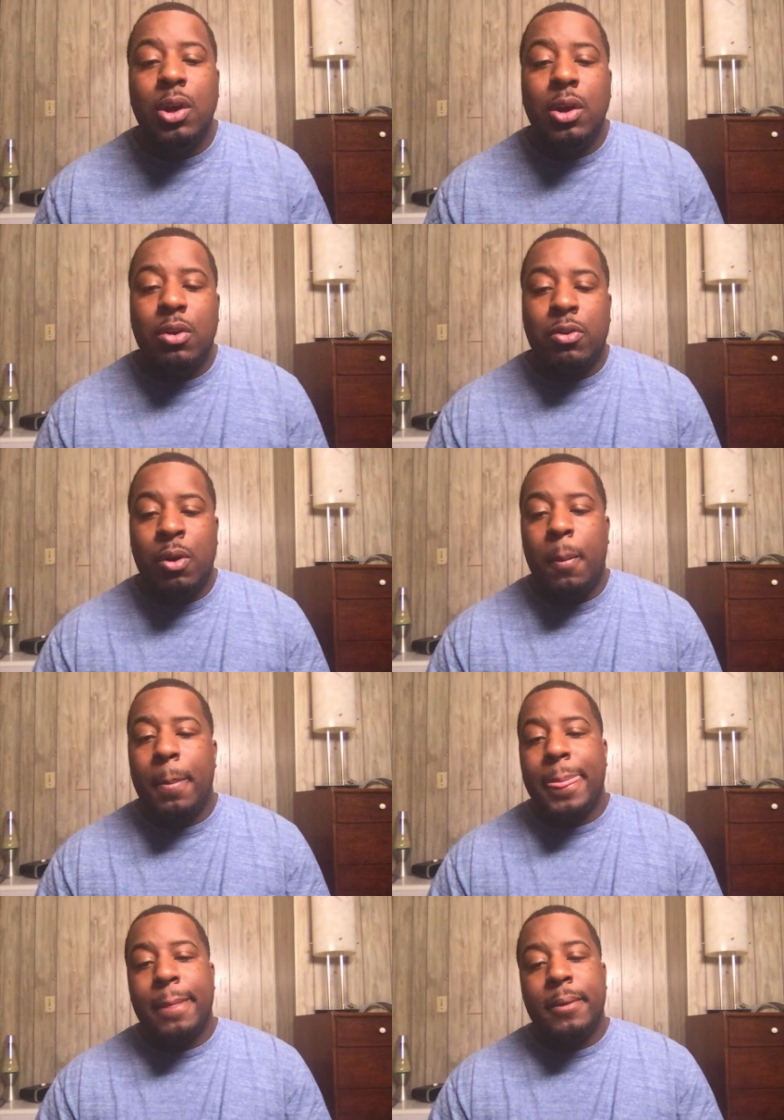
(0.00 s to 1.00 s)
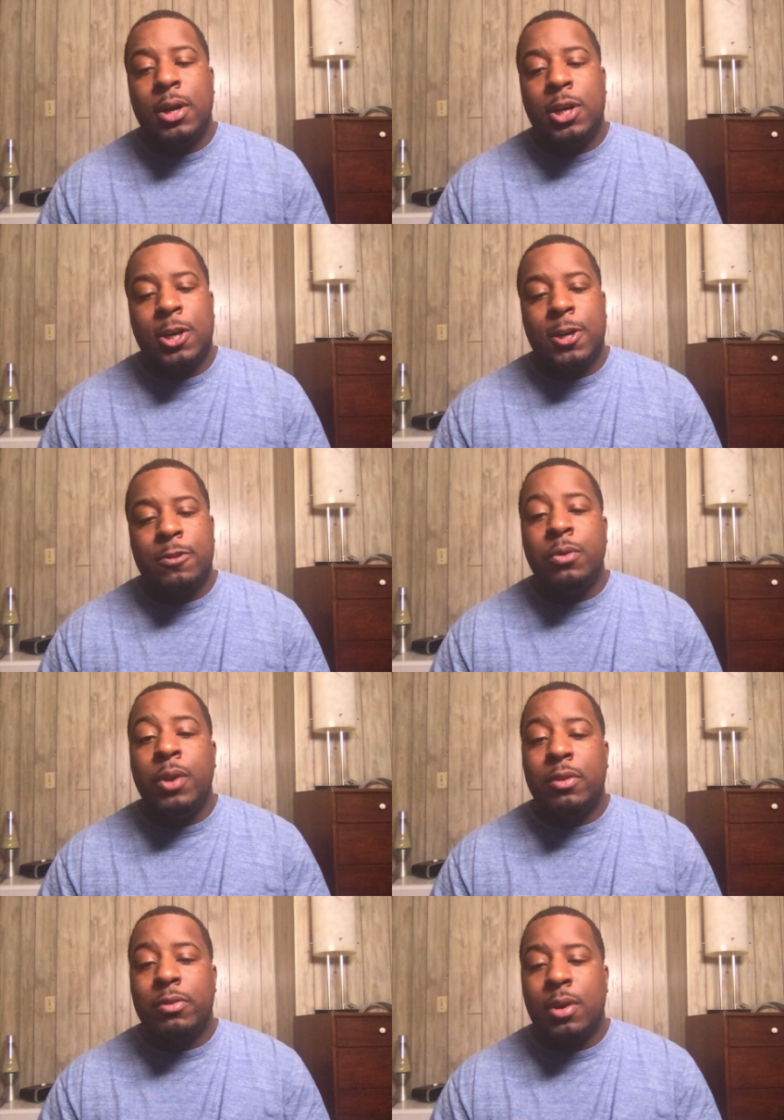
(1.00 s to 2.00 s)
So, uh, until
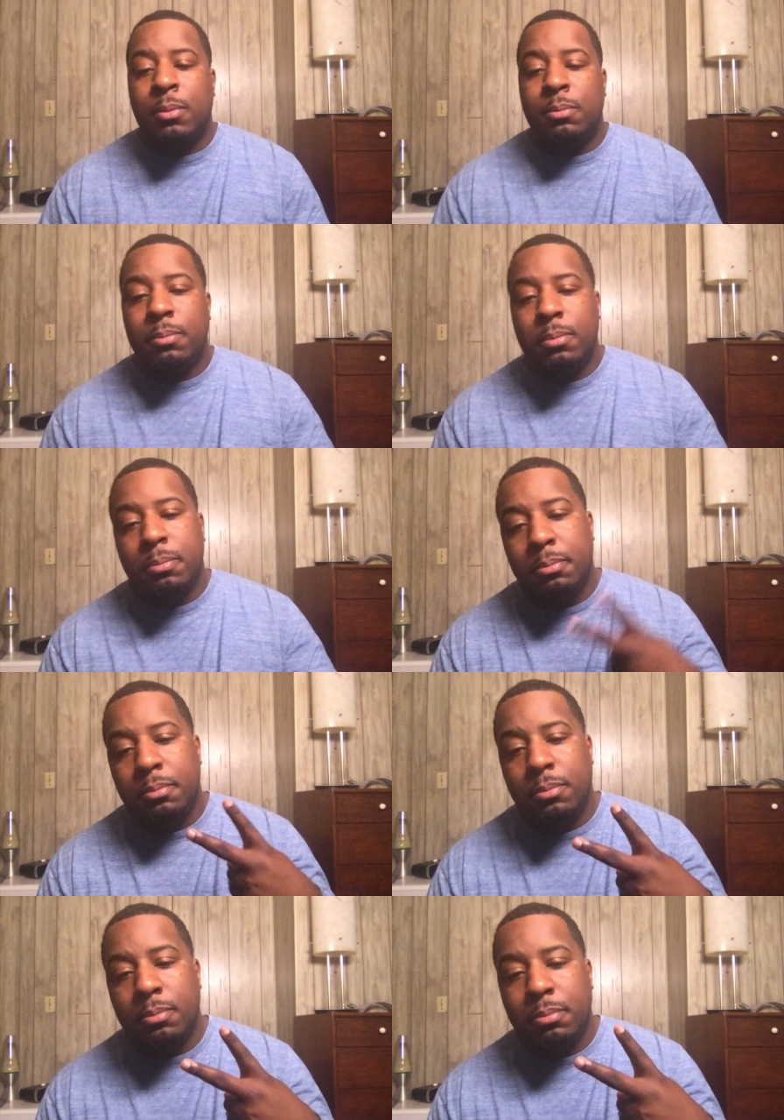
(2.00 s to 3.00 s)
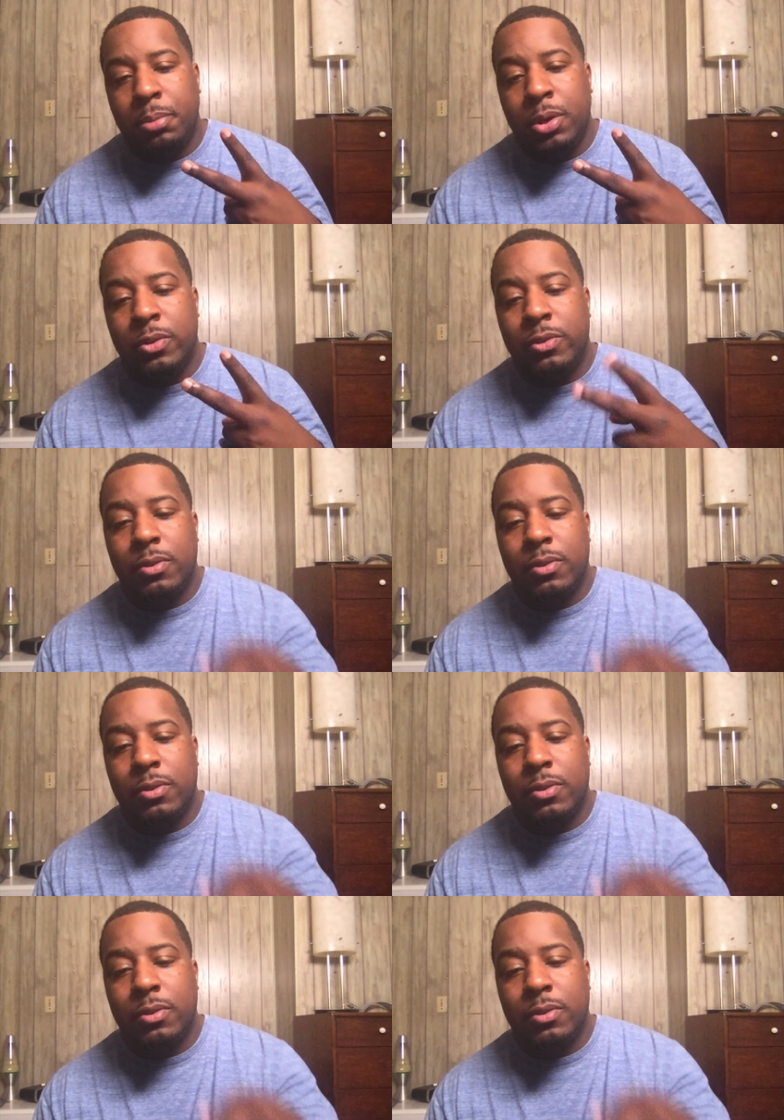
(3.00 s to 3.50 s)
next time, peace.